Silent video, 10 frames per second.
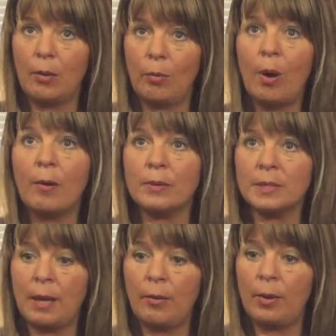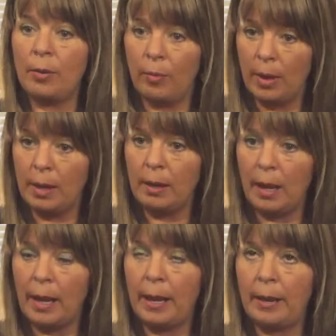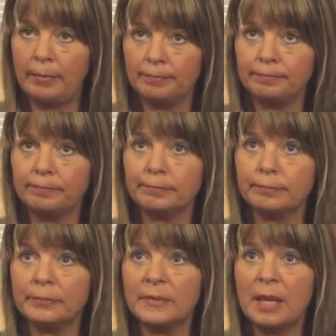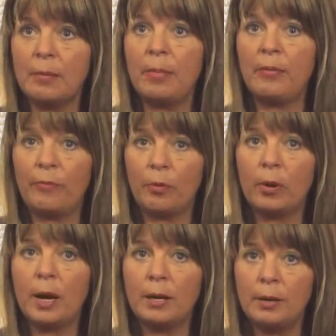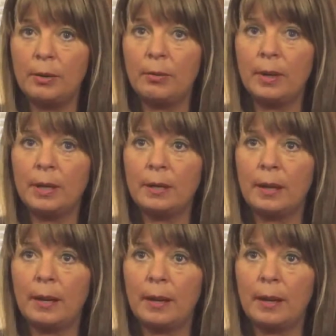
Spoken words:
what was going on. Before I knew it,